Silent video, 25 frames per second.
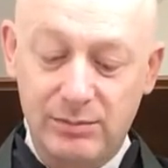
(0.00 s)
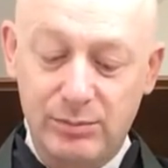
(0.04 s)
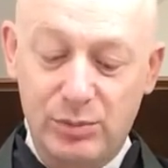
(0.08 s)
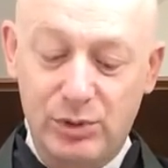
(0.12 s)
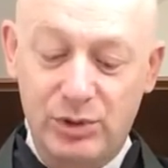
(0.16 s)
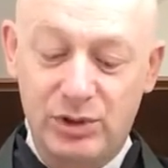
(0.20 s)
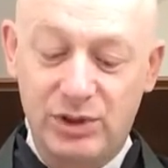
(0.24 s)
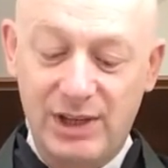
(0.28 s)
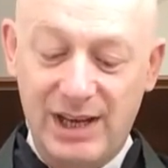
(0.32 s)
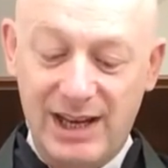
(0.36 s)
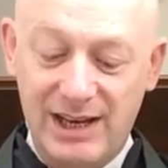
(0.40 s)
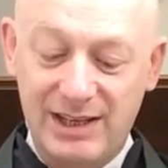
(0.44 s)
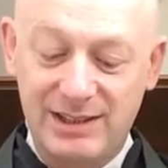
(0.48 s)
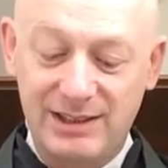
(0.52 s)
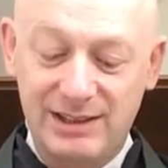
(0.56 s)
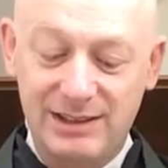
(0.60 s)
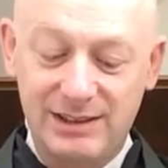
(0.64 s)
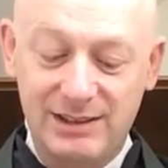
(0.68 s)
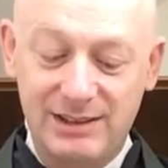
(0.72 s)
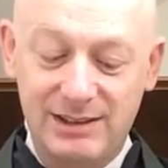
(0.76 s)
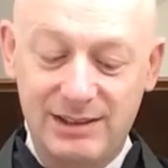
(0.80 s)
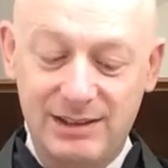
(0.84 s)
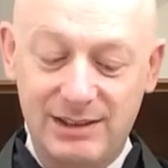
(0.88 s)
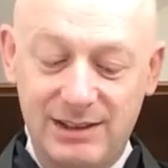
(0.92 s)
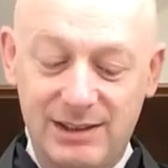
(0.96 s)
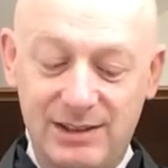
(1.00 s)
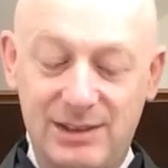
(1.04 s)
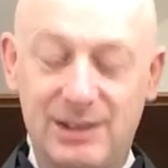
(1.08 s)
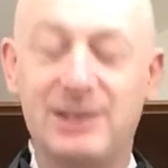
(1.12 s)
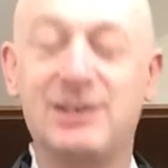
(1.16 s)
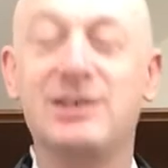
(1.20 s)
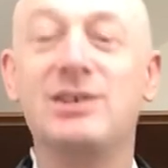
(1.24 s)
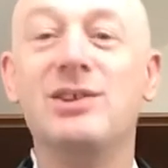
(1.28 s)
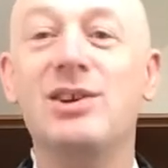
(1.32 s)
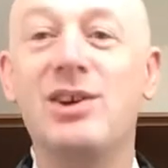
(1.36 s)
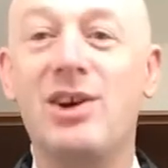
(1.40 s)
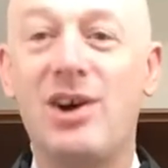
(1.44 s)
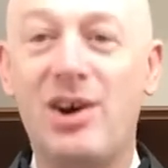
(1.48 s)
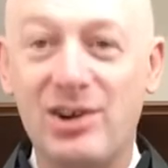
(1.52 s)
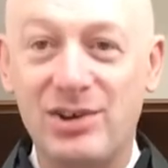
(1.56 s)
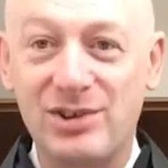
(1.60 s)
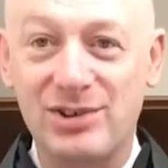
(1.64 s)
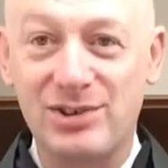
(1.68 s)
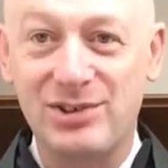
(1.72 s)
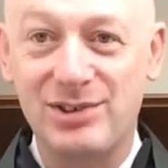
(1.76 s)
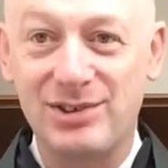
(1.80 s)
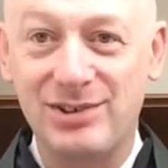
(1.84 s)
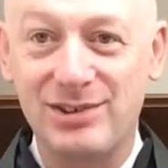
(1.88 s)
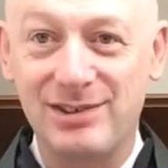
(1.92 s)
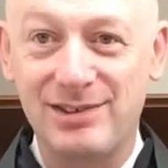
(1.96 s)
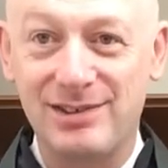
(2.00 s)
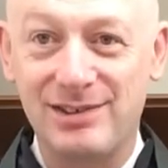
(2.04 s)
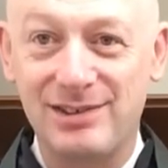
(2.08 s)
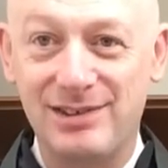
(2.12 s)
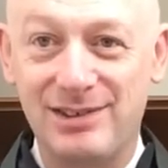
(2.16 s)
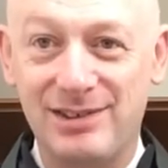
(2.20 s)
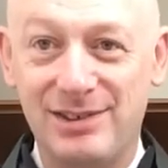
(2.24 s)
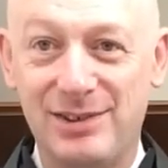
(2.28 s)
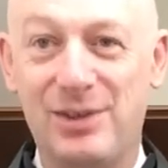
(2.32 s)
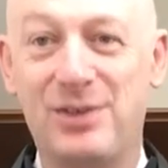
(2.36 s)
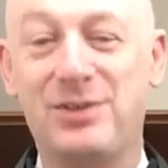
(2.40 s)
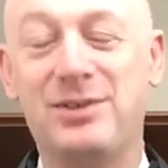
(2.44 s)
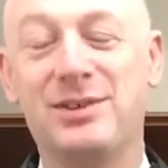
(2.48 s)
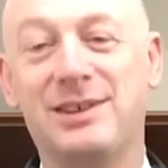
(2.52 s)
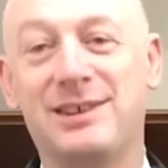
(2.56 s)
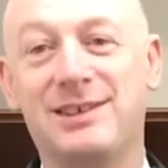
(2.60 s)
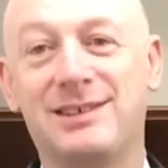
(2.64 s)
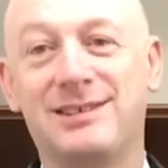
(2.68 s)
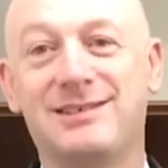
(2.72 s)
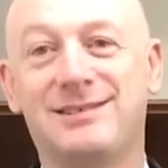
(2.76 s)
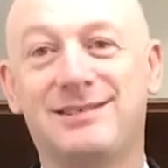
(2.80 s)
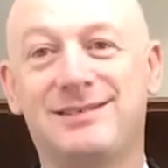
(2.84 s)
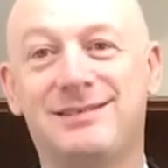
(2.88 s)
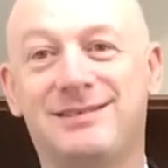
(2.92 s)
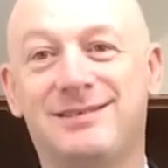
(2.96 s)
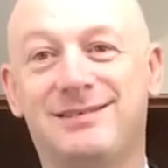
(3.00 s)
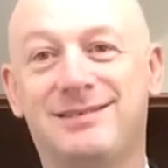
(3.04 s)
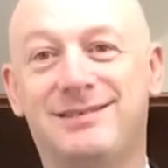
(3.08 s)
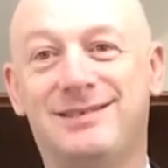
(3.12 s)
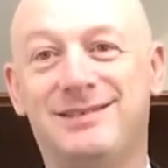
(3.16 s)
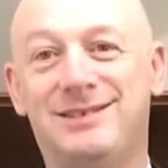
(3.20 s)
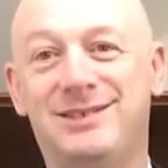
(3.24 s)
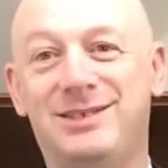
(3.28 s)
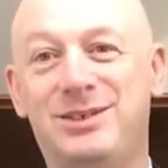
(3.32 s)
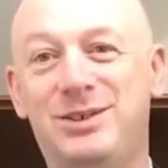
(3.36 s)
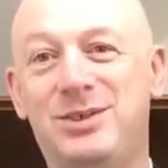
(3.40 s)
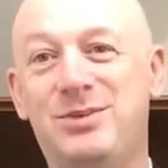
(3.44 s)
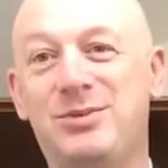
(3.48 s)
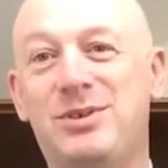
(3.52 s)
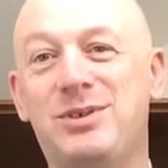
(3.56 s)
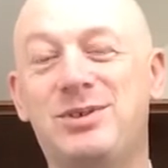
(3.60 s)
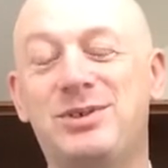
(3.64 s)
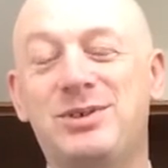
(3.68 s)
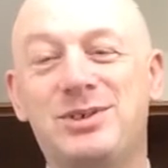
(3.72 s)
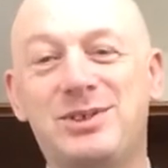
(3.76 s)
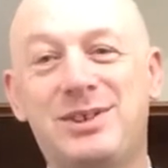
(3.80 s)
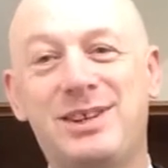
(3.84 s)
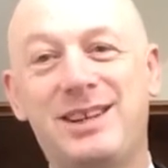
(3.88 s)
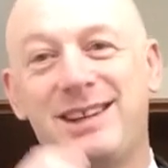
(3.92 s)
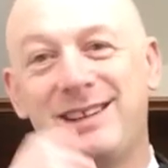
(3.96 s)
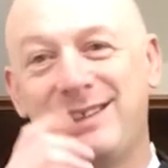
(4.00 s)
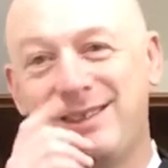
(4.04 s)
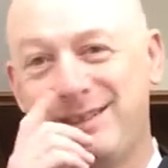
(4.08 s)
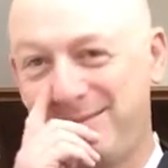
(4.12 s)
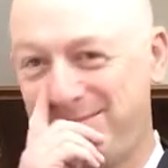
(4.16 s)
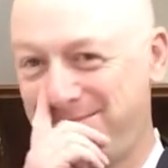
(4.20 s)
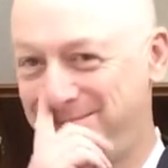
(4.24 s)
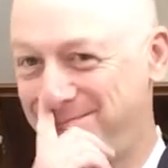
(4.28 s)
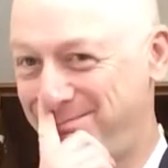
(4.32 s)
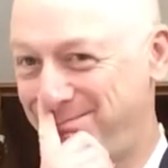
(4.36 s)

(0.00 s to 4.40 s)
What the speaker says: But yet, it is not nothing. Do you understand?